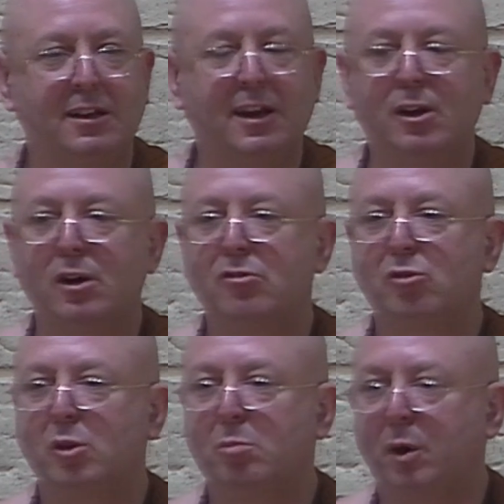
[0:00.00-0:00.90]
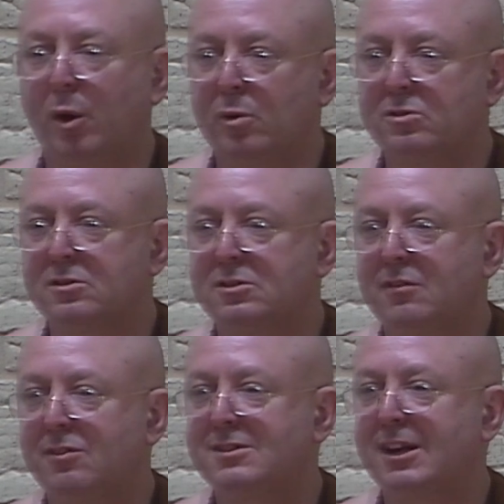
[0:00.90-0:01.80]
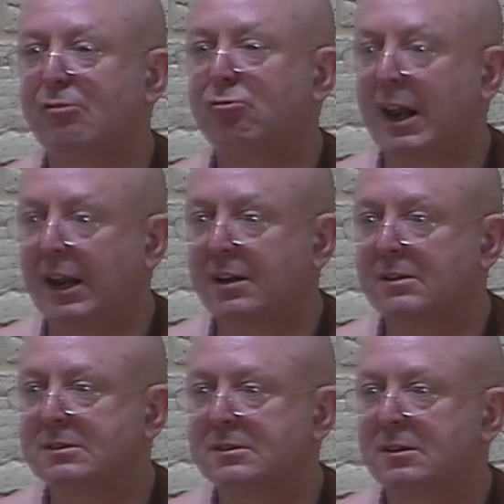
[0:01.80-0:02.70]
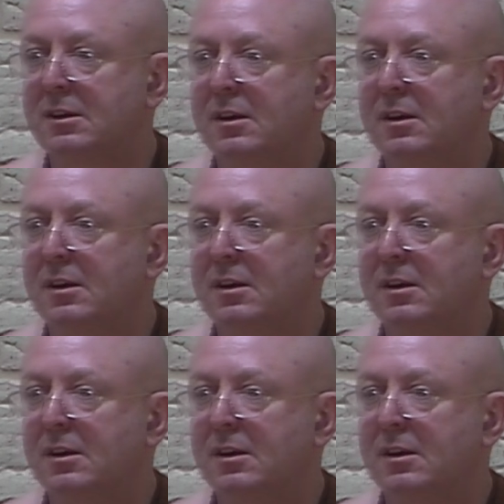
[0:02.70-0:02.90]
and they go through the bones to see if there's any relics.